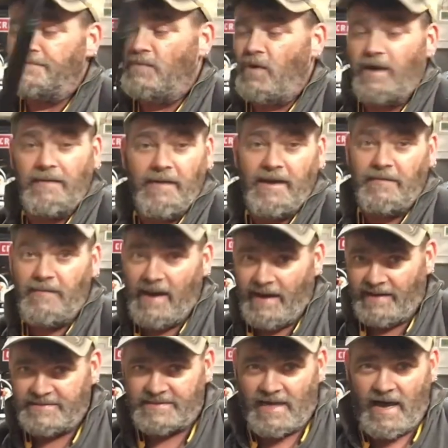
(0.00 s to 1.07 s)
Well, I can make them
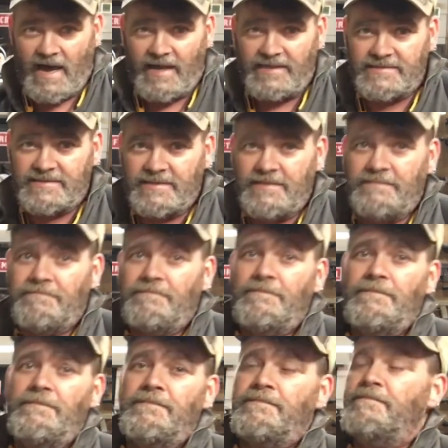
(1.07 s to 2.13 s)
any size,
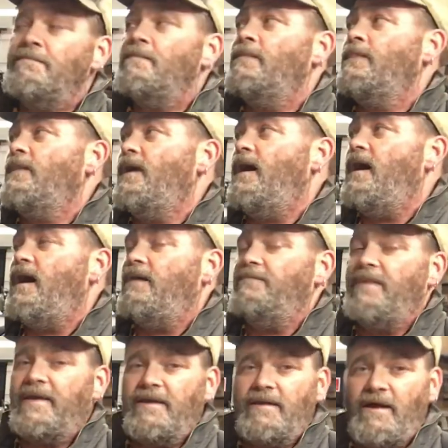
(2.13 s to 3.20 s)
uh, um,
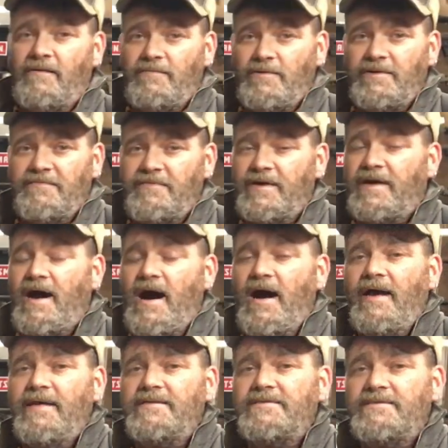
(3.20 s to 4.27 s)
making a couple different
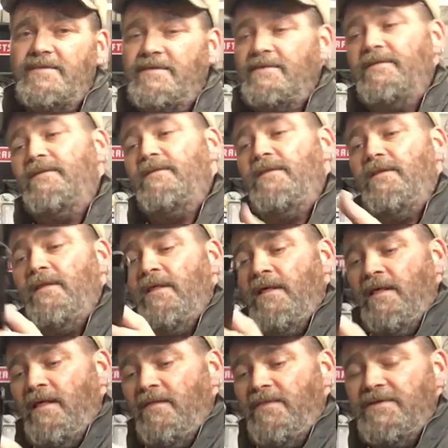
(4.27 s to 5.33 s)
kinds.
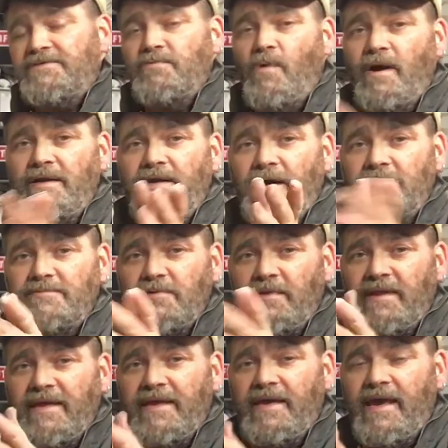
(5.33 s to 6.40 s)
This one comes with
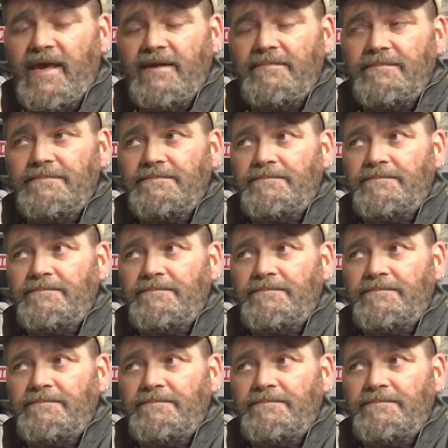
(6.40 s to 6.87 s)
a kit.